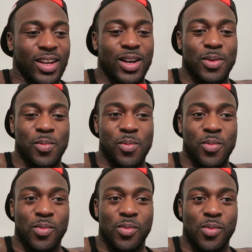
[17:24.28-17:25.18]
um,
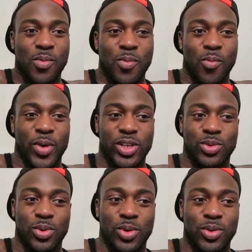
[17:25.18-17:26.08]

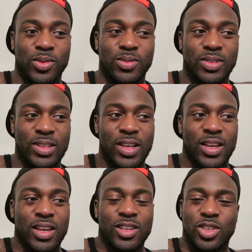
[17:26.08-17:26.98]
which will
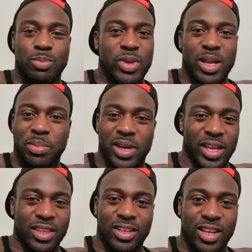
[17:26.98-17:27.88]
just
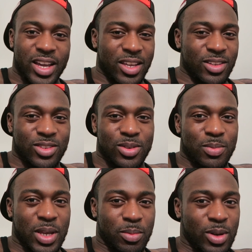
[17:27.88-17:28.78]
manipulating the diet to
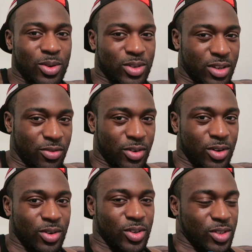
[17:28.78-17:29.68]
make me look
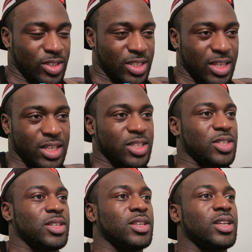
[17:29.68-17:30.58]
different on
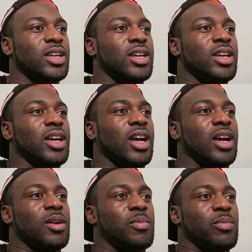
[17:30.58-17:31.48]
stage,
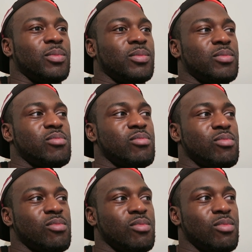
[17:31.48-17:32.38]
um,
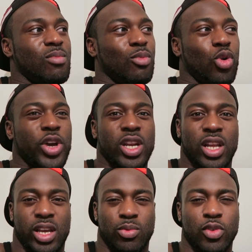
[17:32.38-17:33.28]
more in
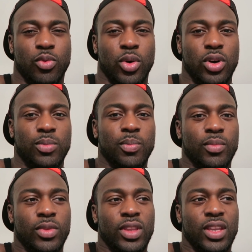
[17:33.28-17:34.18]
line with what
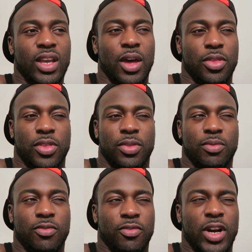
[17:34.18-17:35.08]
I
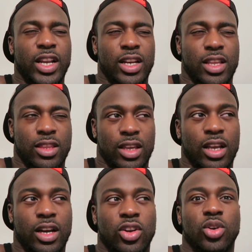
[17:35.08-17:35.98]
finally
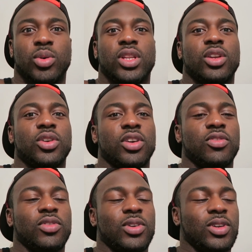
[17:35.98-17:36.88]
think I know what they're looking
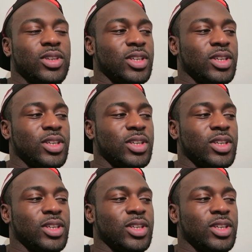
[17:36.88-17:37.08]
for.